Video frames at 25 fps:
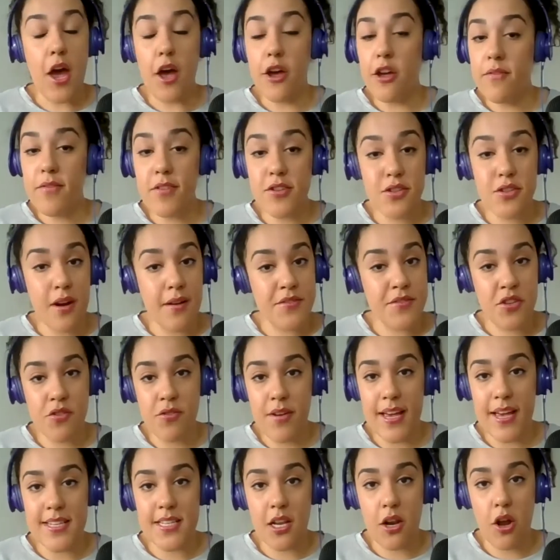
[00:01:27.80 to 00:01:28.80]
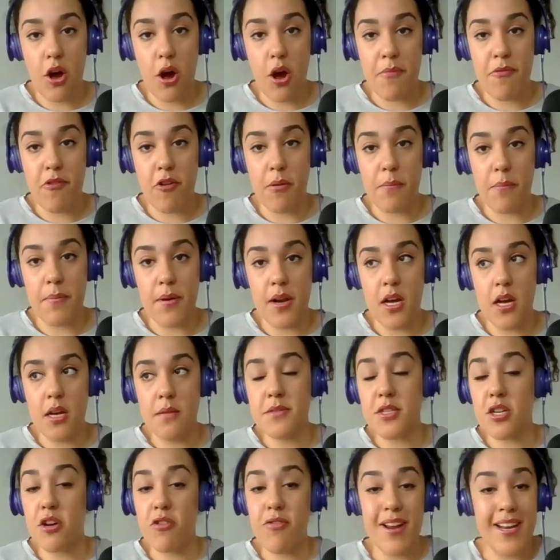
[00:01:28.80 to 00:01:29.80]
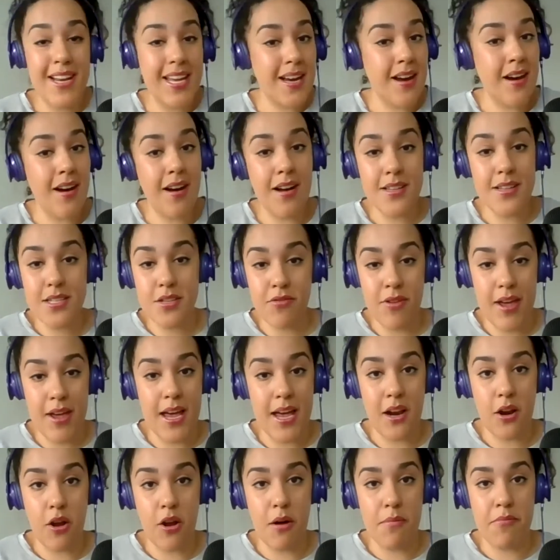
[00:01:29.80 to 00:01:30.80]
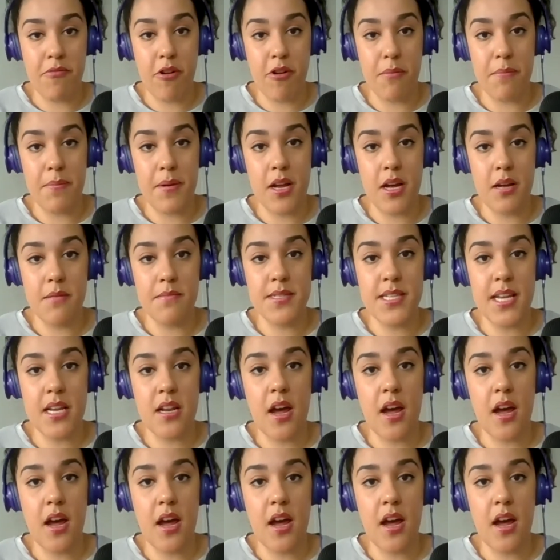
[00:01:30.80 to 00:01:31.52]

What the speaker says: Overdrafts create a lot of problems. Credit cards create a lot of problems.